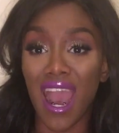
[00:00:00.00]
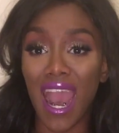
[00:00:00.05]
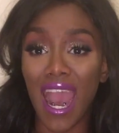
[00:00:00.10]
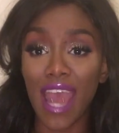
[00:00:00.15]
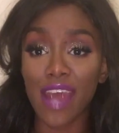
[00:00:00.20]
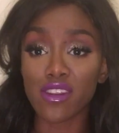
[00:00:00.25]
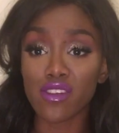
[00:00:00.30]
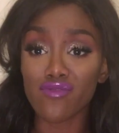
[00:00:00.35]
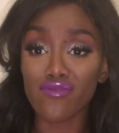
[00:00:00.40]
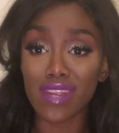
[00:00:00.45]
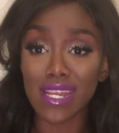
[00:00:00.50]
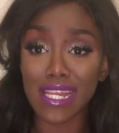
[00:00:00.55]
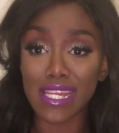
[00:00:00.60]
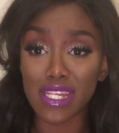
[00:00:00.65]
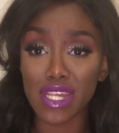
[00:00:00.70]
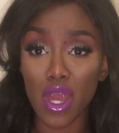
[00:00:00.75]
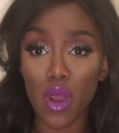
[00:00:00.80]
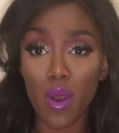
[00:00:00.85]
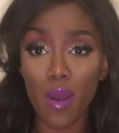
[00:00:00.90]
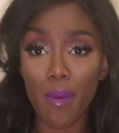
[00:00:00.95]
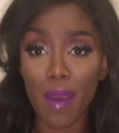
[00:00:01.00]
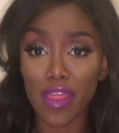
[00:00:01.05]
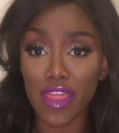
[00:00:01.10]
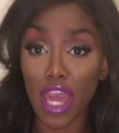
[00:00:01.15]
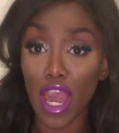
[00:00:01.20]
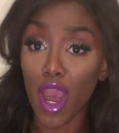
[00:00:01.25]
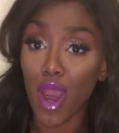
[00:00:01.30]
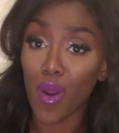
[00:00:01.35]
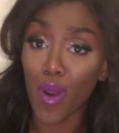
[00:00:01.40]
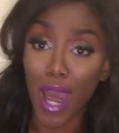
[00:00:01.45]
I don't really know about
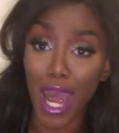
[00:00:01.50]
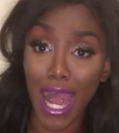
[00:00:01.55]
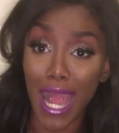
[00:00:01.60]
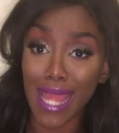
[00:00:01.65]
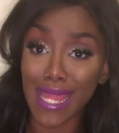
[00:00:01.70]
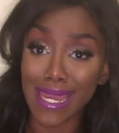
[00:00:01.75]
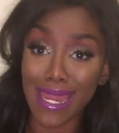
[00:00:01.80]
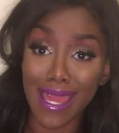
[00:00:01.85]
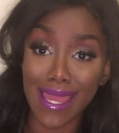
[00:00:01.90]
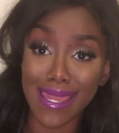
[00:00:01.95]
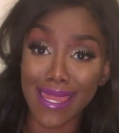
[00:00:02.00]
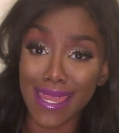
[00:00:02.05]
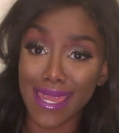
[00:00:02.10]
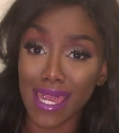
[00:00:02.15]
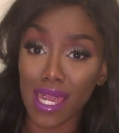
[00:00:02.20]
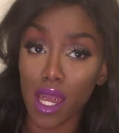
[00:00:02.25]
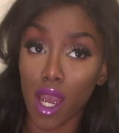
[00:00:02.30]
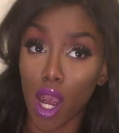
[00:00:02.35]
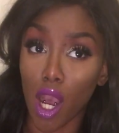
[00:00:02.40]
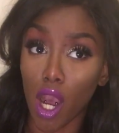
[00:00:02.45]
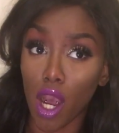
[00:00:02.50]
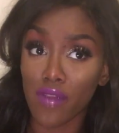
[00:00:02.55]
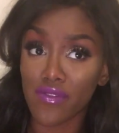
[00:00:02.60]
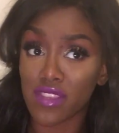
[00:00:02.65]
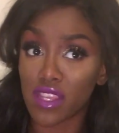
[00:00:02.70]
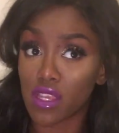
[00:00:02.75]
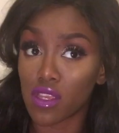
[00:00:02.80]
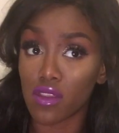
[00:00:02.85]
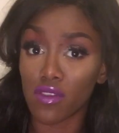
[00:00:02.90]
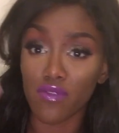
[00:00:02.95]
that whole highlighting
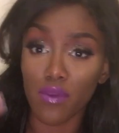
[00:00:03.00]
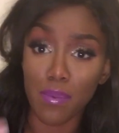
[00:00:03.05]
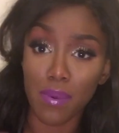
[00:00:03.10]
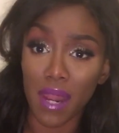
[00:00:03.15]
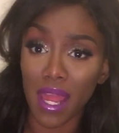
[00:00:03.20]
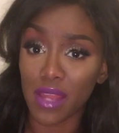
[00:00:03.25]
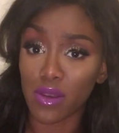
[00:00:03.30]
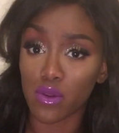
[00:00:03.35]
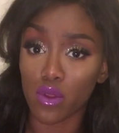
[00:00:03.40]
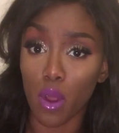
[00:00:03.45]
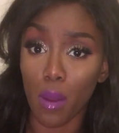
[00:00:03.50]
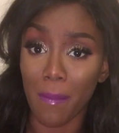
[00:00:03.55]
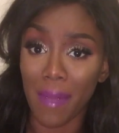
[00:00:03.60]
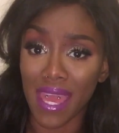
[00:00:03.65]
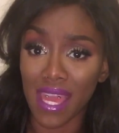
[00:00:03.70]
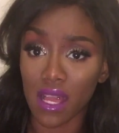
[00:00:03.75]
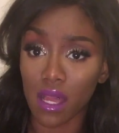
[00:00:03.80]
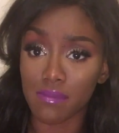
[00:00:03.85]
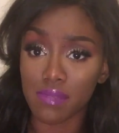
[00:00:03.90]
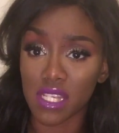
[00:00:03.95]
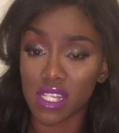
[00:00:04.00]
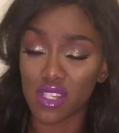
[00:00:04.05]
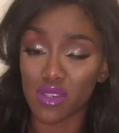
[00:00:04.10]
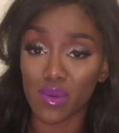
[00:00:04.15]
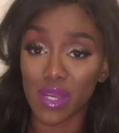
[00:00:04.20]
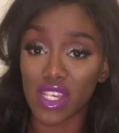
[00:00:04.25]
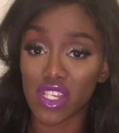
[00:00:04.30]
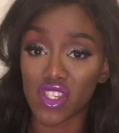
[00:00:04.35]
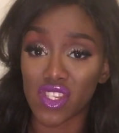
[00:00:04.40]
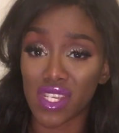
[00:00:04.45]
after you've applied all your makeup
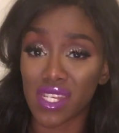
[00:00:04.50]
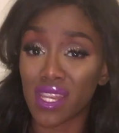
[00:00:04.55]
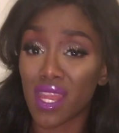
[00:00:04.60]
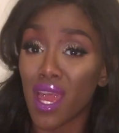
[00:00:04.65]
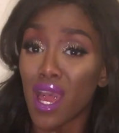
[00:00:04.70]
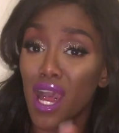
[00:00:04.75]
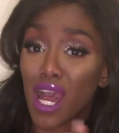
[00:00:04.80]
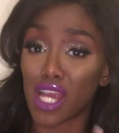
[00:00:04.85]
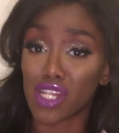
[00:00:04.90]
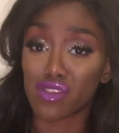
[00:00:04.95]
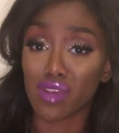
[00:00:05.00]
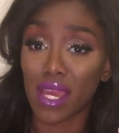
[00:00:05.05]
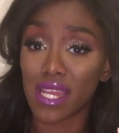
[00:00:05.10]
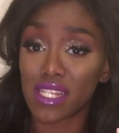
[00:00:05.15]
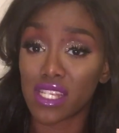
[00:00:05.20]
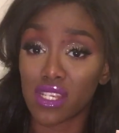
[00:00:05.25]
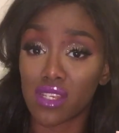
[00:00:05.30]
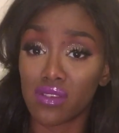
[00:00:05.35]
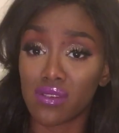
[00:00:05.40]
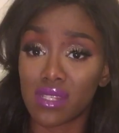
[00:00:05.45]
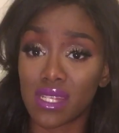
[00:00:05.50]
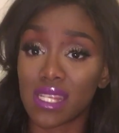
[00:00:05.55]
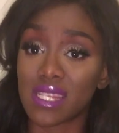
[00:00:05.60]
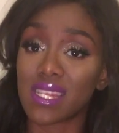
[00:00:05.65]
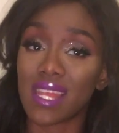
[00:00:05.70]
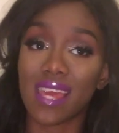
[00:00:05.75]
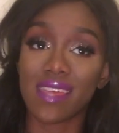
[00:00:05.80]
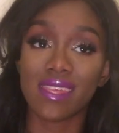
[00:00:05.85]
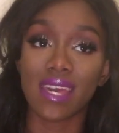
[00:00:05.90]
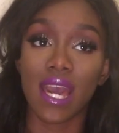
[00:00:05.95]
situation. I tried to use
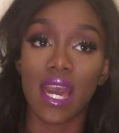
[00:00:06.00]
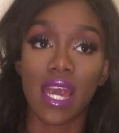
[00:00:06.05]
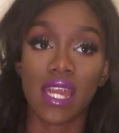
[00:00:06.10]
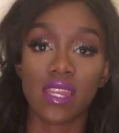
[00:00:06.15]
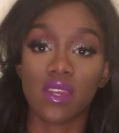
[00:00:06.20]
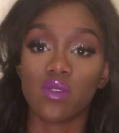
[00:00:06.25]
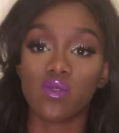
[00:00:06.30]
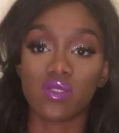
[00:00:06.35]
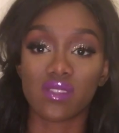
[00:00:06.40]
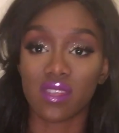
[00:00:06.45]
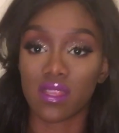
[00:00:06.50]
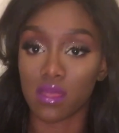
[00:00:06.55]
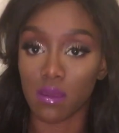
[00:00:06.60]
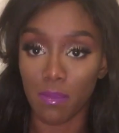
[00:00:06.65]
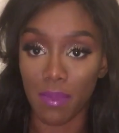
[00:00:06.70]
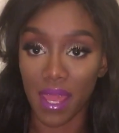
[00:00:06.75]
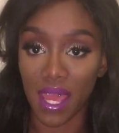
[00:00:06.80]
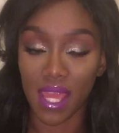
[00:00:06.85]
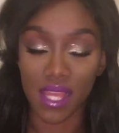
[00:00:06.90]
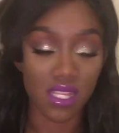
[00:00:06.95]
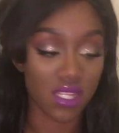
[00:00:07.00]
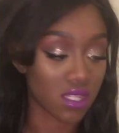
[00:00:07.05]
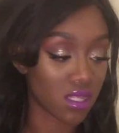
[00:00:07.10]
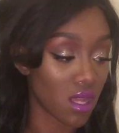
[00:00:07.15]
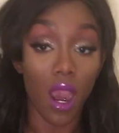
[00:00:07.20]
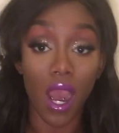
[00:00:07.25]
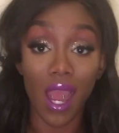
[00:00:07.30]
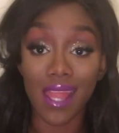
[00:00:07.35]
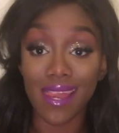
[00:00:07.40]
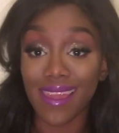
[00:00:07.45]
this like that and it wasn't the
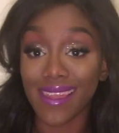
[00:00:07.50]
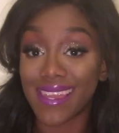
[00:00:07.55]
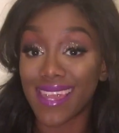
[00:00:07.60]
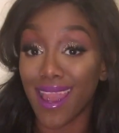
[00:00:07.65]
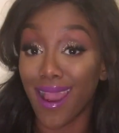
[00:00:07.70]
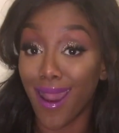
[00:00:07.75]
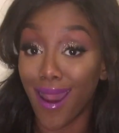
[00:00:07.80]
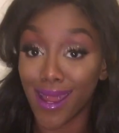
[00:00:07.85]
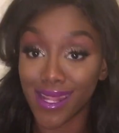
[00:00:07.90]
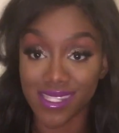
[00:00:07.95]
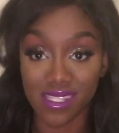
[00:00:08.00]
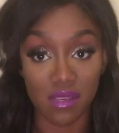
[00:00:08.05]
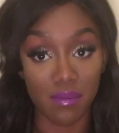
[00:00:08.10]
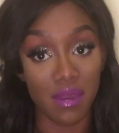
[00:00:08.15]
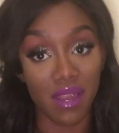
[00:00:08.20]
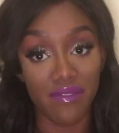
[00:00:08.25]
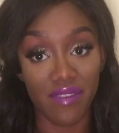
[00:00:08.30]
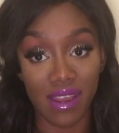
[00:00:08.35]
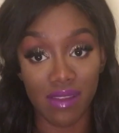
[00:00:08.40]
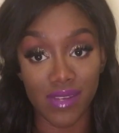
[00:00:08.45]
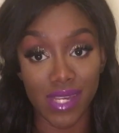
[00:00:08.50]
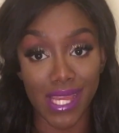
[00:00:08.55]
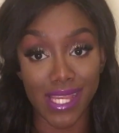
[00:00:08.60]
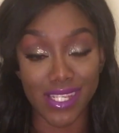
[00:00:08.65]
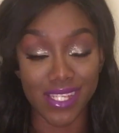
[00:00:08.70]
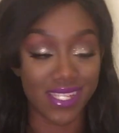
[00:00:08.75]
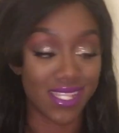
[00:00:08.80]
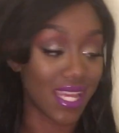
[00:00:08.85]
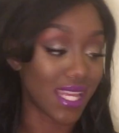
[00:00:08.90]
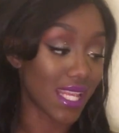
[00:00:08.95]
best. I like it under my
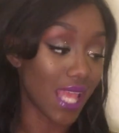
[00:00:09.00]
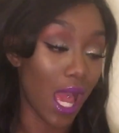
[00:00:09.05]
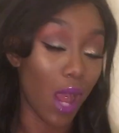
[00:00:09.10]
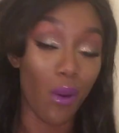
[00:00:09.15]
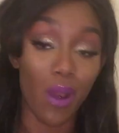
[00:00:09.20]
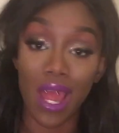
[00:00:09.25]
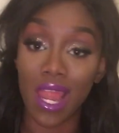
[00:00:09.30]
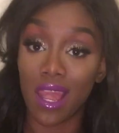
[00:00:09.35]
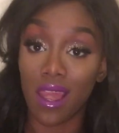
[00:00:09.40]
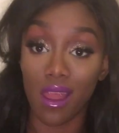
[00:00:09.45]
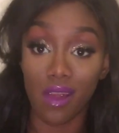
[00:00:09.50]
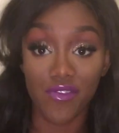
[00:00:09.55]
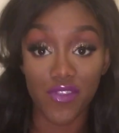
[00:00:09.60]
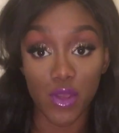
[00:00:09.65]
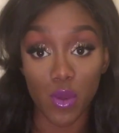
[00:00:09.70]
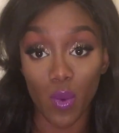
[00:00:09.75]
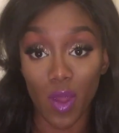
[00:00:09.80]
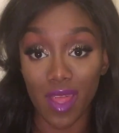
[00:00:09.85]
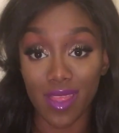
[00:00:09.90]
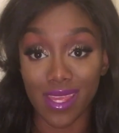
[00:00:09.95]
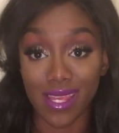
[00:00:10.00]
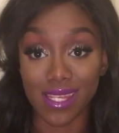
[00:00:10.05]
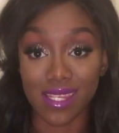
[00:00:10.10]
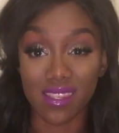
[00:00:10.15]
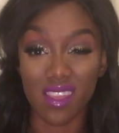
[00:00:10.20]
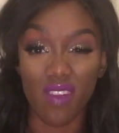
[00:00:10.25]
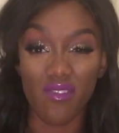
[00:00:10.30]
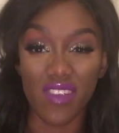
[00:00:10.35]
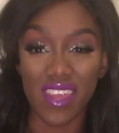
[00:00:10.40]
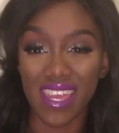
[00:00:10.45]
foundation. That's how I love to wear this
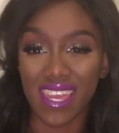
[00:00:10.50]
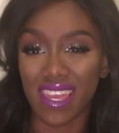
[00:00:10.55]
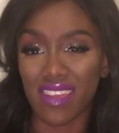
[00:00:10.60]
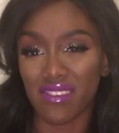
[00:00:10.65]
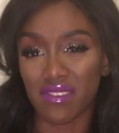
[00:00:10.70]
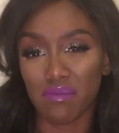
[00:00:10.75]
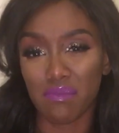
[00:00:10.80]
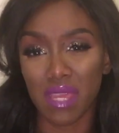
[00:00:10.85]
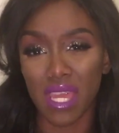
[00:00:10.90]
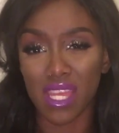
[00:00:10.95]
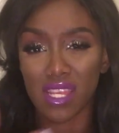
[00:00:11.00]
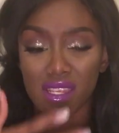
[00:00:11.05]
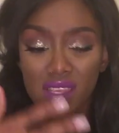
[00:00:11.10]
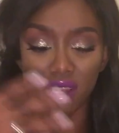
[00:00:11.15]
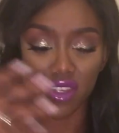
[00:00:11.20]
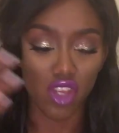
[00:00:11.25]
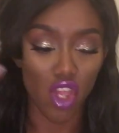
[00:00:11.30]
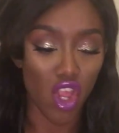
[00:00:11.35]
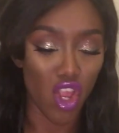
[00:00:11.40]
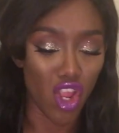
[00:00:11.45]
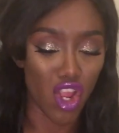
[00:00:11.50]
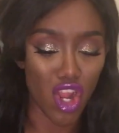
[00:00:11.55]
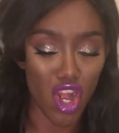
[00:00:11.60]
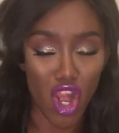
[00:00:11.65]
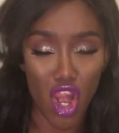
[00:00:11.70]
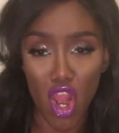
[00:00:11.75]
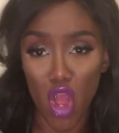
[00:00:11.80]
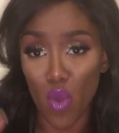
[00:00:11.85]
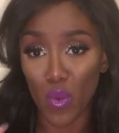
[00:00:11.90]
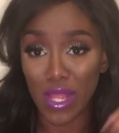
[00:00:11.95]
stuff. It gives me such a
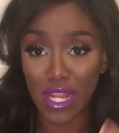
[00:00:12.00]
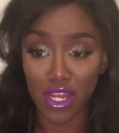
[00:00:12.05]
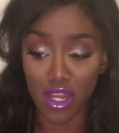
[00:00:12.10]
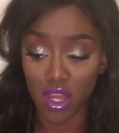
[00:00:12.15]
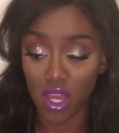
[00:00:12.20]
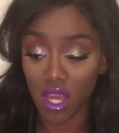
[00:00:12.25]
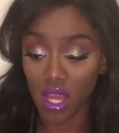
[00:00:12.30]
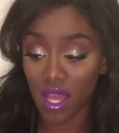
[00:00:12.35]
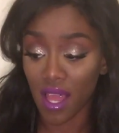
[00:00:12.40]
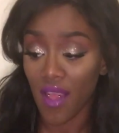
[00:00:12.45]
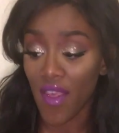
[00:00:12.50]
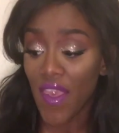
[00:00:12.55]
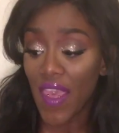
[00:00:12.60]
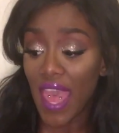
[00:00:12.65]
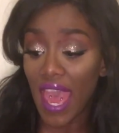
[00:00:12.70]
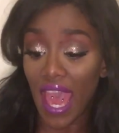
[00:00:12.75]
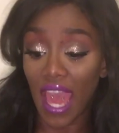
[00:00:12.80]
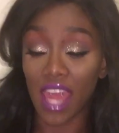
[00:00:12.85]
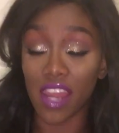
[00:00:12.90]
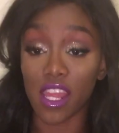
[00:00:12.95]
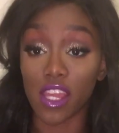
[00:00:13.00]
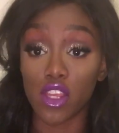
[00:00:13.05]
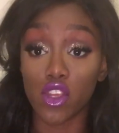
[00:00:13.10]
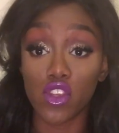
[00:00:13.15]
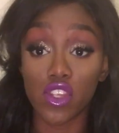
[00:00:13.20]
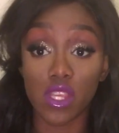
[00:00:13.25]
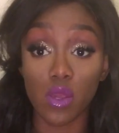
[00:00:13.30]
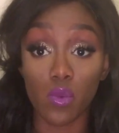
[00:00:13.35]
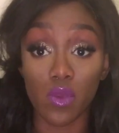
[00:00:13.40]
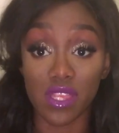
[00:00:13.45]
glowy look, and I
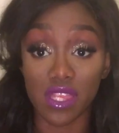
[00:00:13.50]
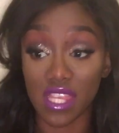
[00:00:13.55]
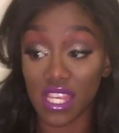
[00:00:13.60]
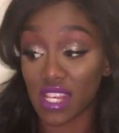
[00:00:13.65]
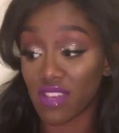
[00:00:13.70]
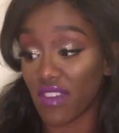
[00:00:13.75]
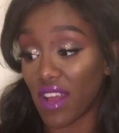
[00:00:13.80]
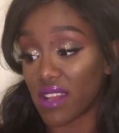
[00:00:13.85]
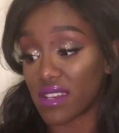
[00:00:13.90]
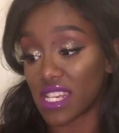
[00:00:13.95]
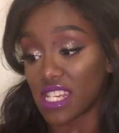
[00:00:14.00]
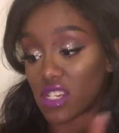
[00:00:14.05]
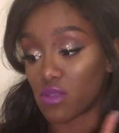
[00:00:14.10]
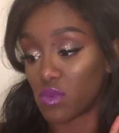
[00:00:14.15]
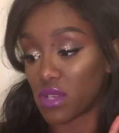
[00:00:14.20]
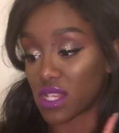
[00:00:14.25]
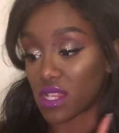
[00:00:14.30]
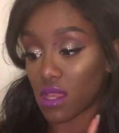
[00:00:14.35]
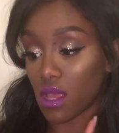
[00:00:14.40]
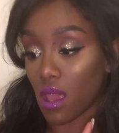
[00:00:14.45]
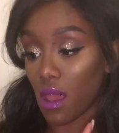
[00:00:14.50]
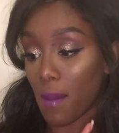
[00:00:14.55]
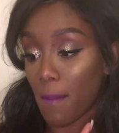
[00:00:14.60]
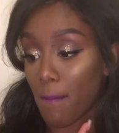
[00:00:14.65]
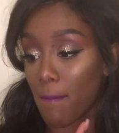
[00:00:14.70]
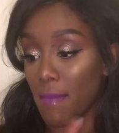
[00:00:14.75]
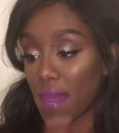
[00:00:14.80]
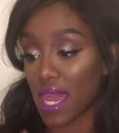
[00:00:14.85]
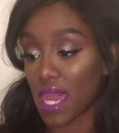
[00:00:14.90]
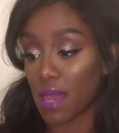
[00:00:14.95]
use it with this foundation, with the
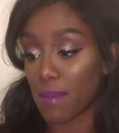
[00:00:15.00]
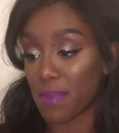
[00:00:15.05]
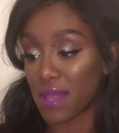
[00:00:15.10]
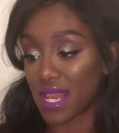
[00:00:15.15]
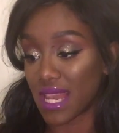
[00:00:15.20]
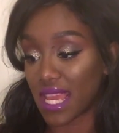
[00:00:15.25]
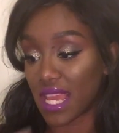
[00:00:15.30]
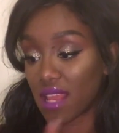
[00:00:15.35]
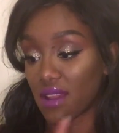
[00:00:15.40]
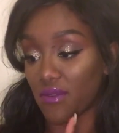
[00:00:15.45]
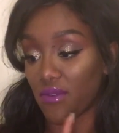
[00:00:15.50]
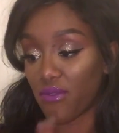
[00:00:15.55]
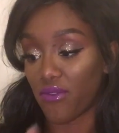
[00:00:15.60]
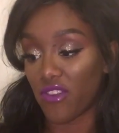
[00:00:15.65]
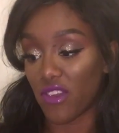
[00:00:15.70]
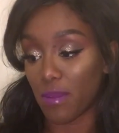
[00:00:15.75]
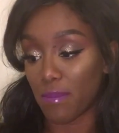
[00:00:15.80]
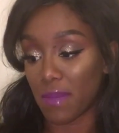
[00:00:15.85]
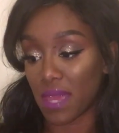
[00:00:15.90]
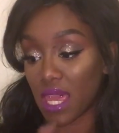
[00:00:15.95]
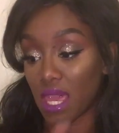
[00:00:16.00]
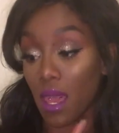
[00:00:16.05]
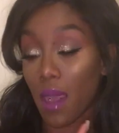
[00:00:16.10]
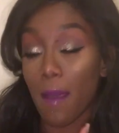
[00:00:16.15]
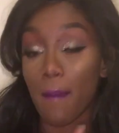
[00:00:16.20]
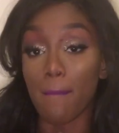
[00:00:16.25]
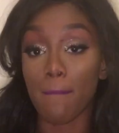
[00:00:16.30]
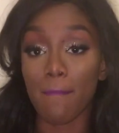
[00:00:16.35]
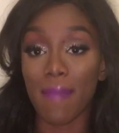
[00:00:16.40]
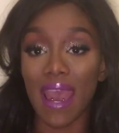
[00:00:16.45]
Maybelline Fit Me
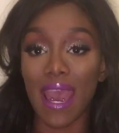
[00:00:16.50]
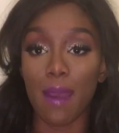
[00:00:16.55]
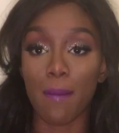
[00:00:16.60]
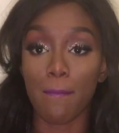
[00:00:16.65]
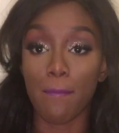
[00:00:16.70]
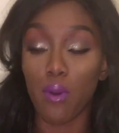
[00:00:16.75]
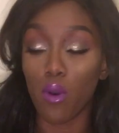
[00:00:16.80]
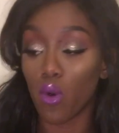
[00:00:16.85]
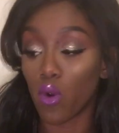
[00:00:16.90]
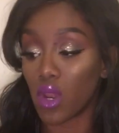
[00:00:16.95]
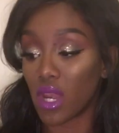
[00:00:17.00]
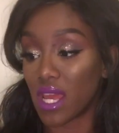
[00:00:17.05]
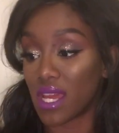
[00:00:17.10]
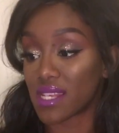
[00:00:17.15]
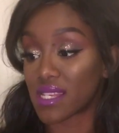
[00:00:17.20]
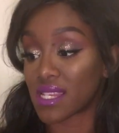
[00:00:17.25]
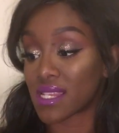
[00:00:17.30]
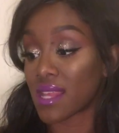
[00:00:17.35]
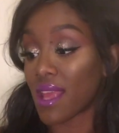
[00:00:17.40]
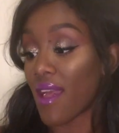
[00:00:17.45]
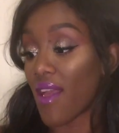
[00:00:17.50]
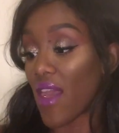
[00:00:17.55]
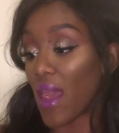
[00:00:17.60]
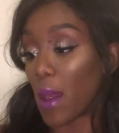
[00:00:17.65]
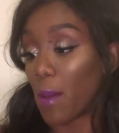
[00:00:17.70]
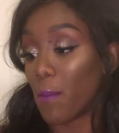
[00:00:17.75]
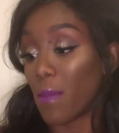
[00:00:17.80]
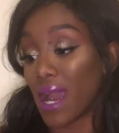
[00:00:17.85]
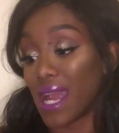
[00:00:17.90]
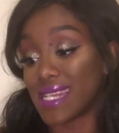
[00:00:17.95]
Matte and Poreless,
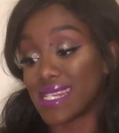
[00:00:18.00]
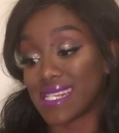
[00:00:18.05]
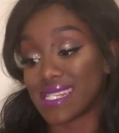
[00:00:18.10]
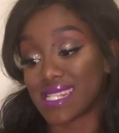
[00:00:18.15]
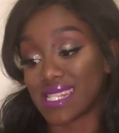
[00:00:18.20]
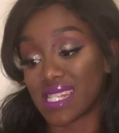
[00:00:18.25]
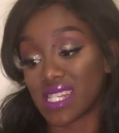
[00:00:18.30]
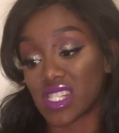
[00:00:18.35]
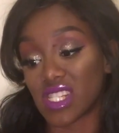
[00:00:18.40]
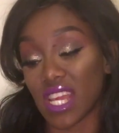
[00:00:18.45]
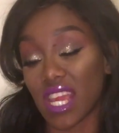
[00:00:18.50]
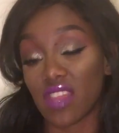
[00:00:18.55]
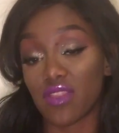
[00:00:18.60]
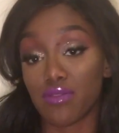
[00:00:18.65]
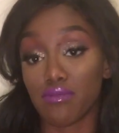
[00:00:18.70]
and mine is in the shade